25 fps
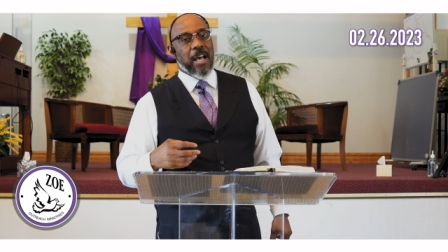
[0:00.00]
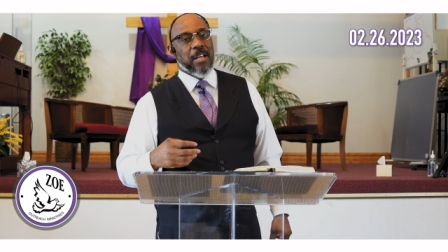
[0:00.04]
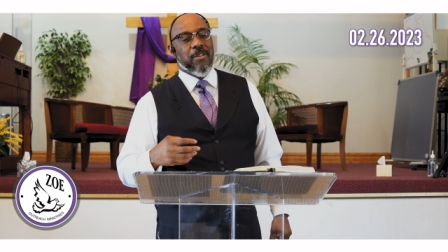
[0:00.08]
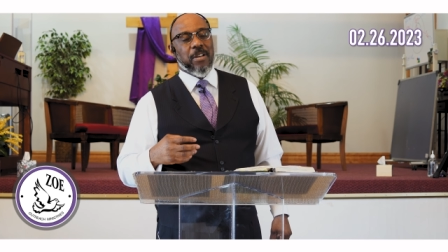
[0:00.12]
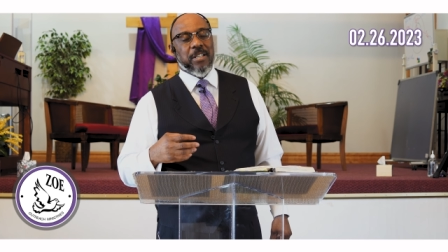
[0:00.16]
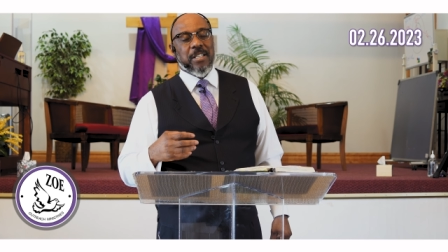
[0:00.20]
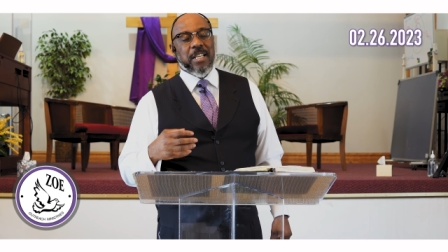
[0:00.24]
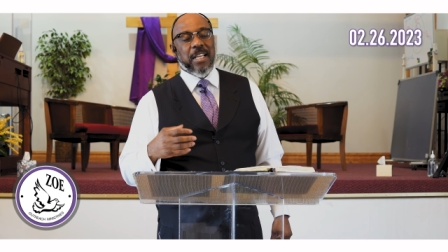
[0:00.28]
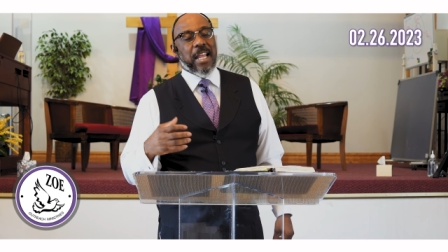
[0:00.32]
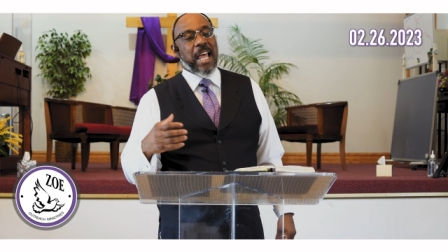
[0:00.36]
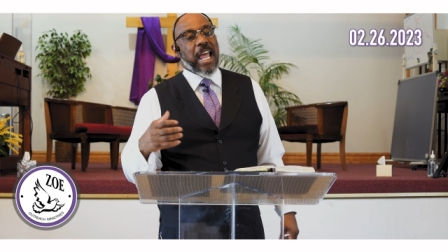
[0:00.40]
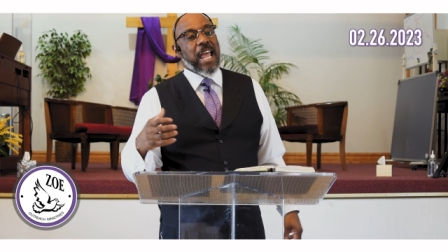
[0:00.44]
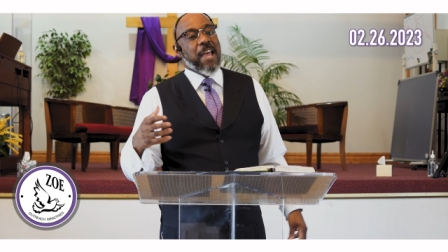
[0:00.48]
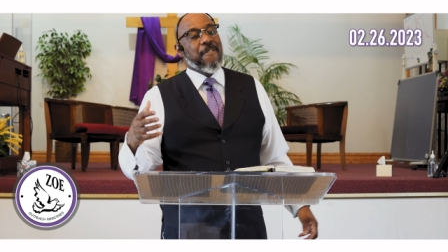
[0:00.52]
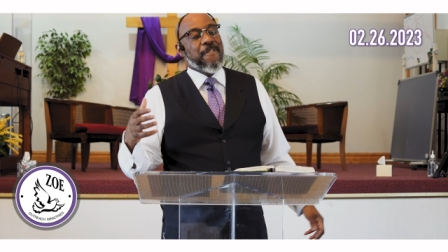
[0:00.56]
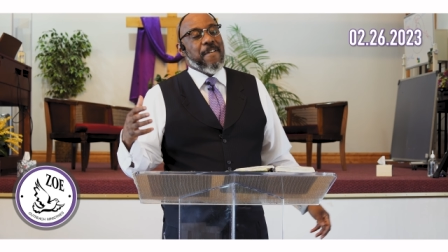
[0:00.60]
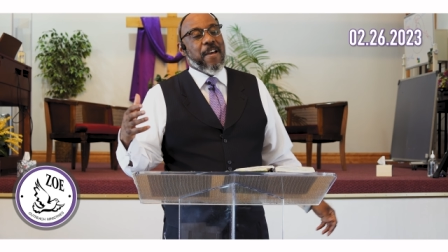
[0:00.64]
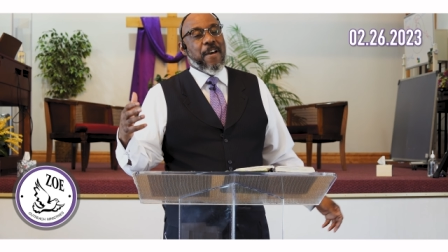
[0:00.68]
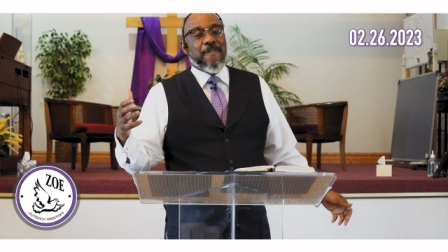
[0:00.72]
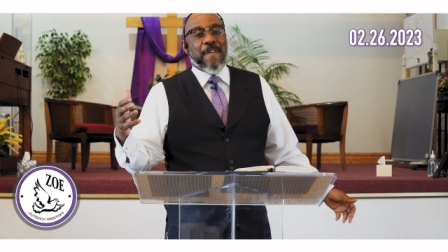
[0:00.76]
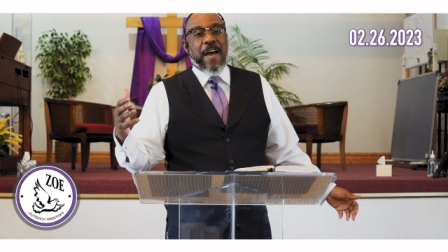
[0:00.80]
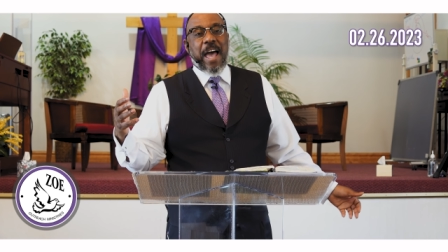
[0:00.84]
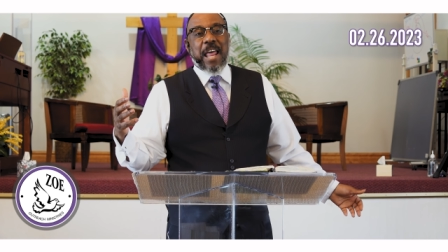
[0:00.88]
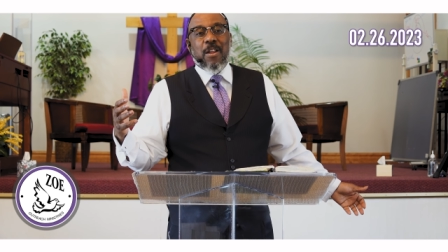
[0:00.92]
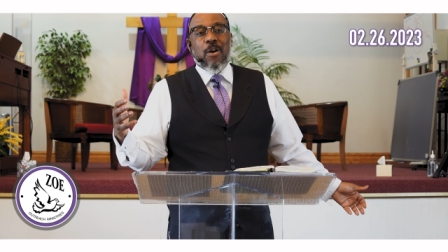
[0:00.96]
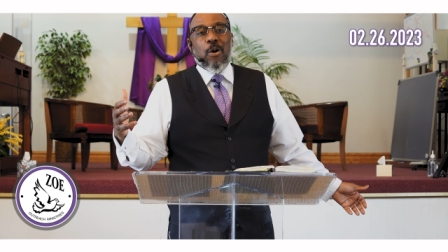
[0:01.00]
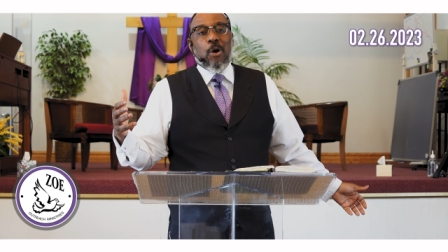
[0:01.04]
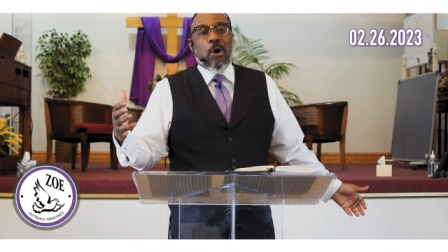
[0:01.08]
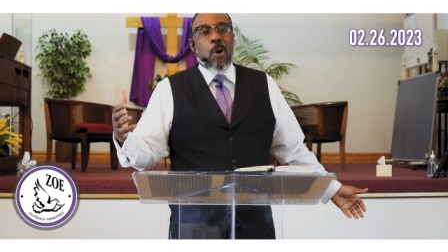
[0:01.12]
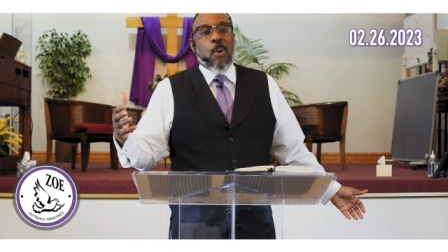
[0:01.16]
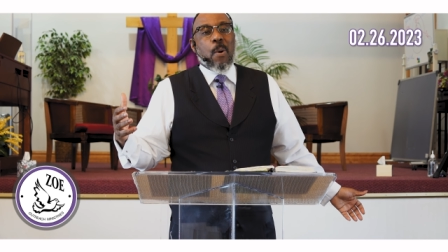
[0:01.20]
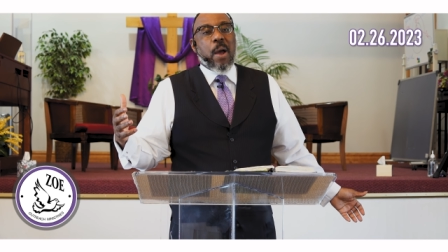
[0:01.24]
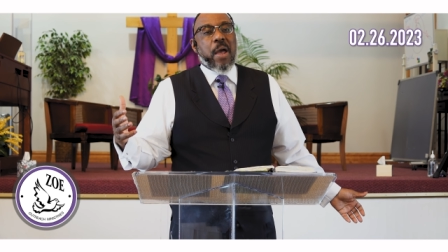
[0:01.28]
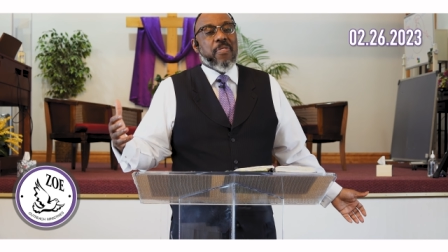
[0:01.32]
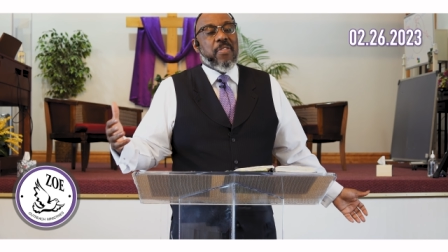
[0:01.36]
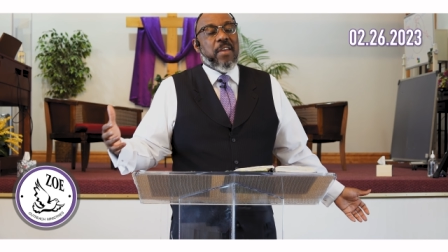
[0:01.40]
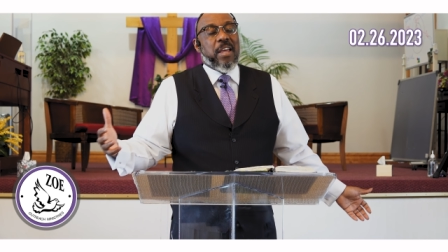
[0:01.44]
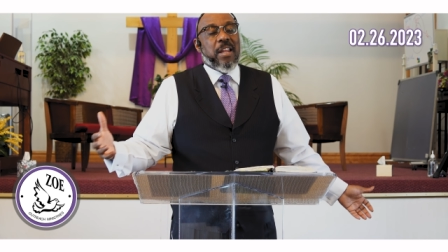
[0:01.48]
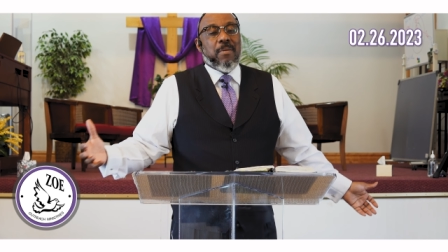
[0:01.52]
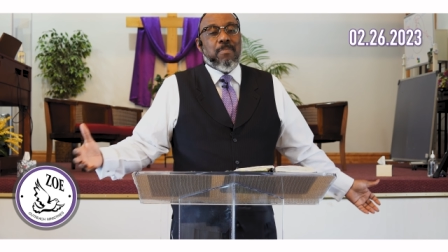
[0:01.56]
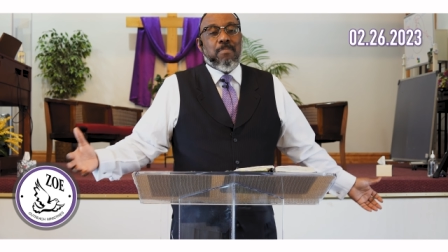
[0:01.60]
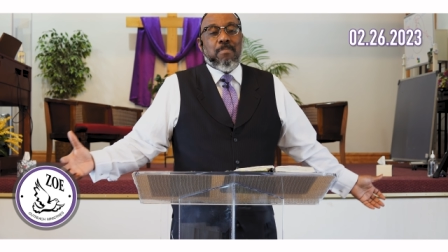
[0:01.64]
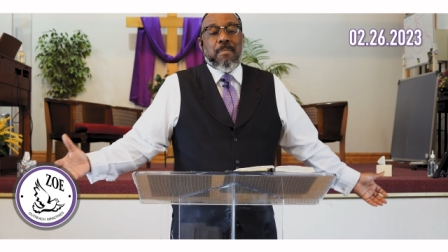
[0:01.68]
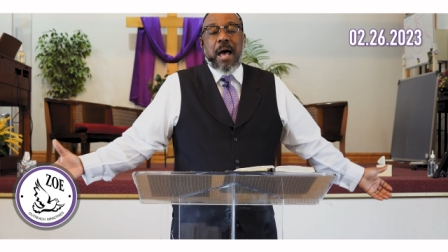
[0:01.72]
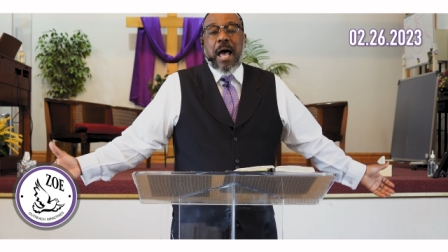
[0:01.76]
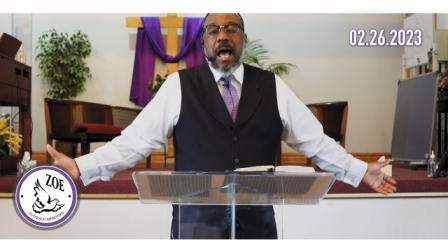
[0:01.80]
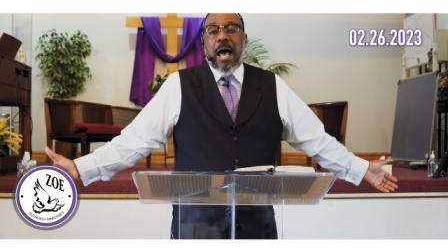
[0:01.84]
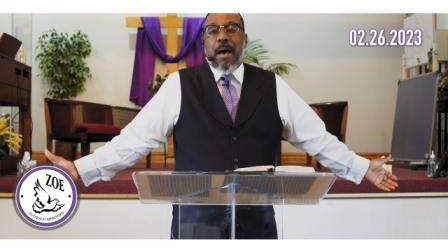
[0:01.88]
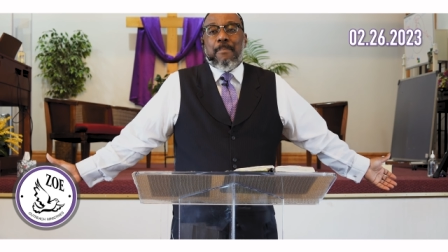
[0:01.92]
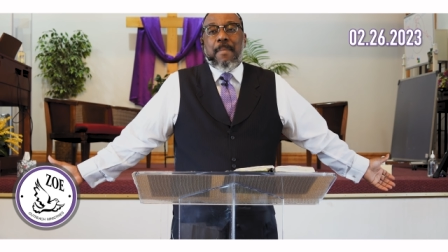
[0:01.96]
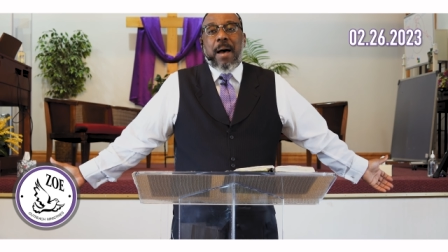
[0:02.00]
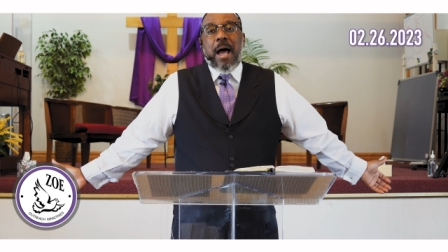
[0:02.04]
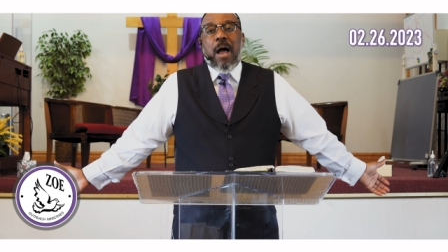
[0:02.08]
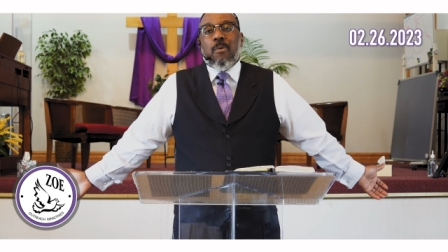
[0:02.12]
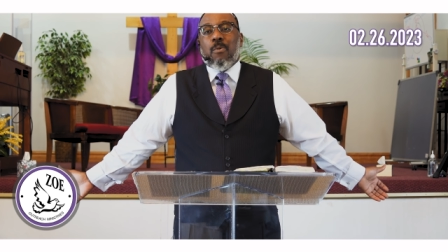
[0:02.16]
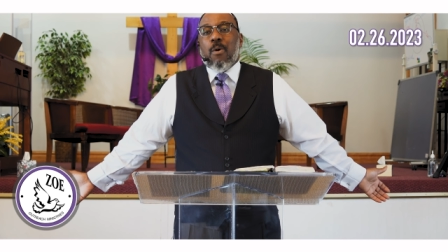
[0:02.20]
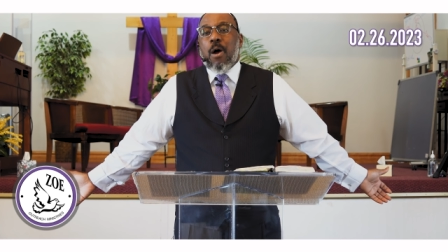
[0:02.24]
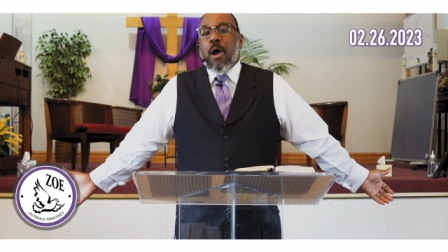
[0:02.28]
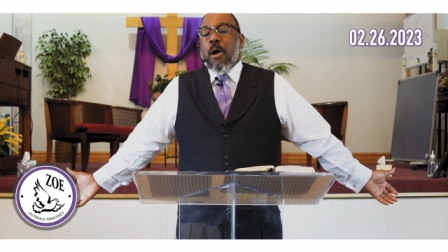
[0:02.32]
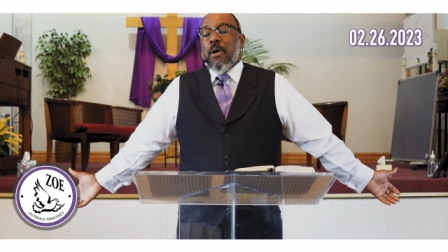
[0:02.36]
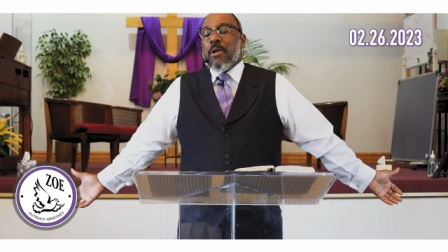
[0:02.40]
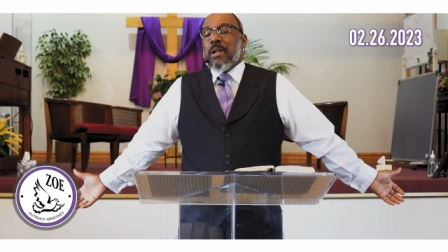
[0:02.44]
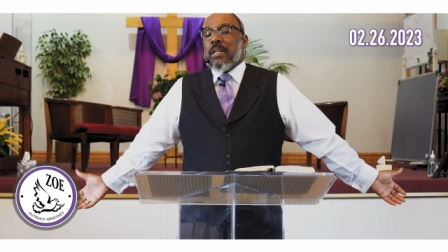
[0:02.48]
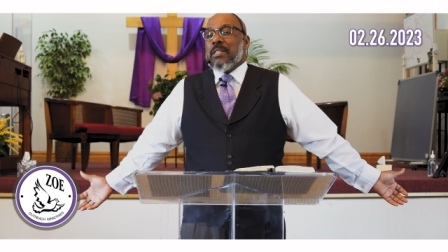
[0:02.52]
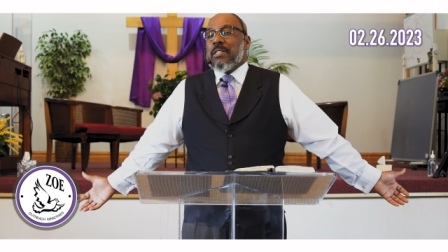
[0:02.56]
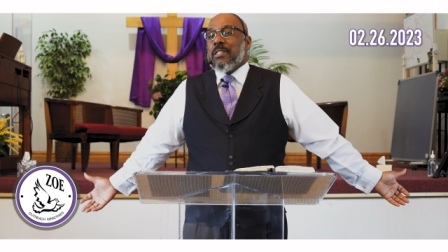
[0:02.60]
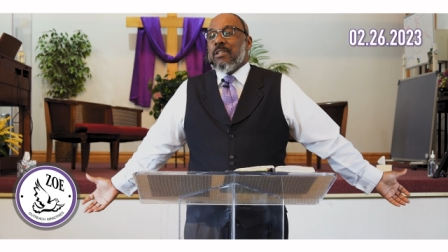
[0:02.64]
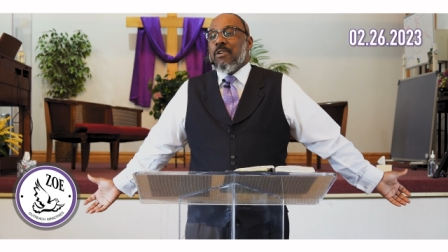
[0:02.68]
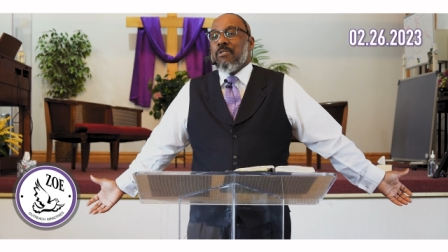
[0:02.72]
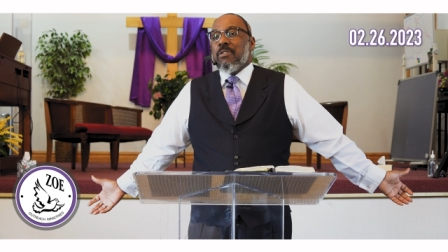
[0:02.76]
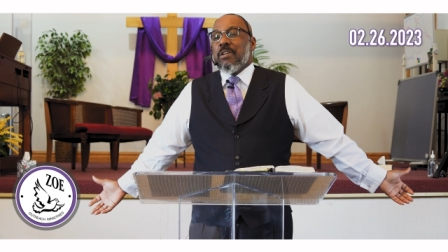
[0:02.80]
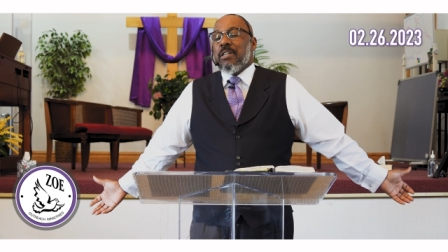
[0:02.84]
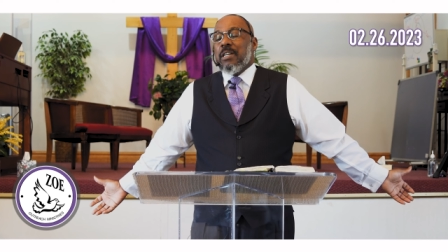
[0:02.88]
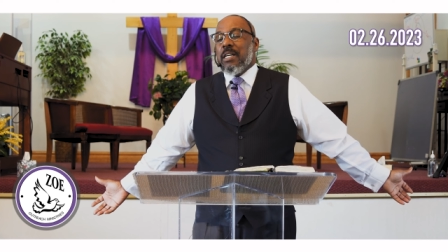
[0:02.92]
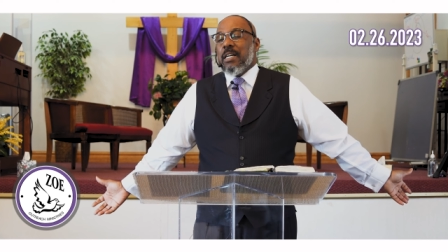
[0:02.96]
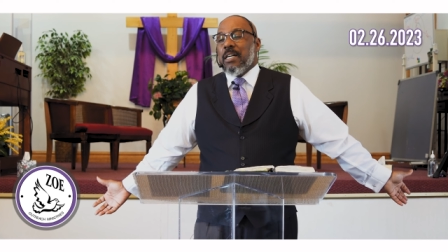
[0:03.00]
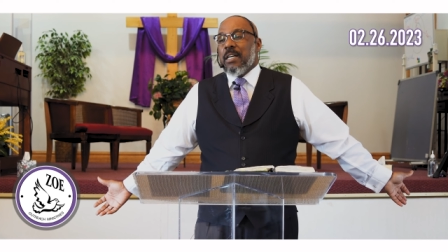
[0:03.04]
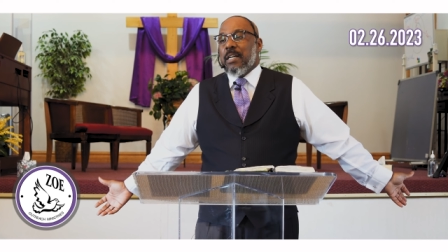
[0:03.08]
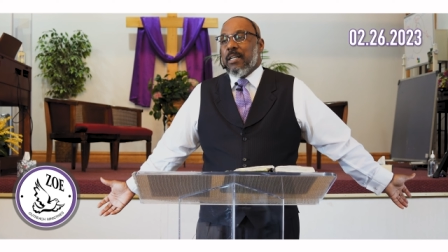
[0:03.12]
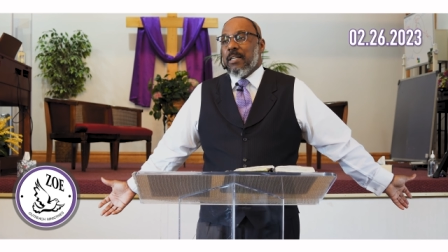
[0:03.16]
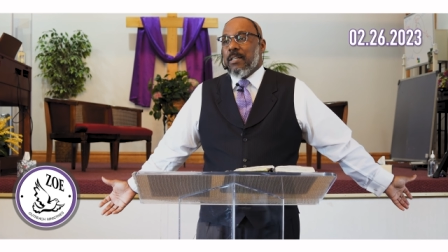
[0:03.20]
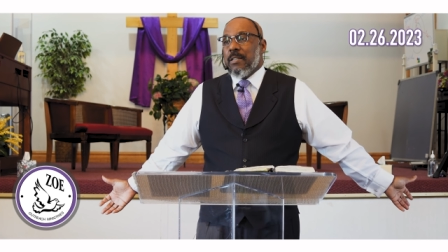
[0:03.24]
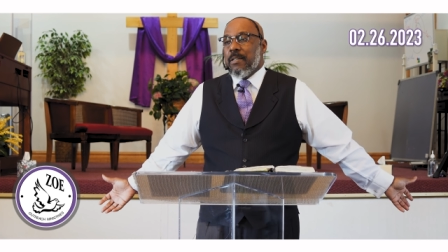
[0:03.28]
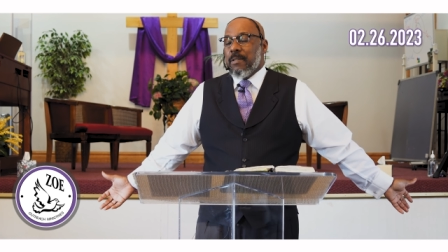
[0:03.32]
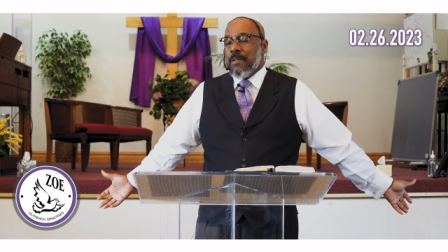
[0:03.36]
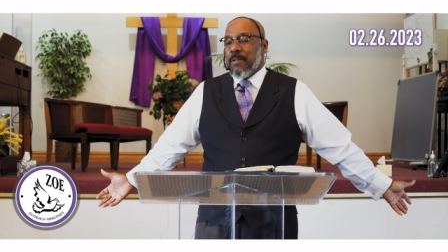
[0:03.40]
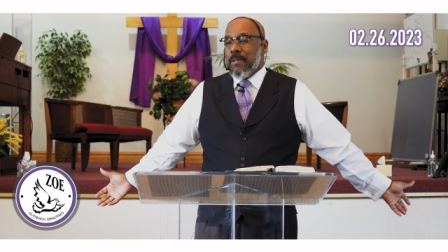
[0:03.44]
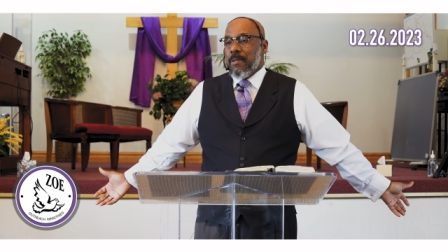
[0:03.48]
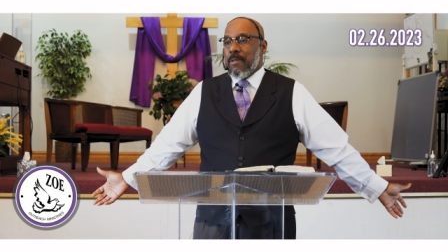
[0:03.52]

So he says, hey, if, if I don't go away, then my, my word is no good.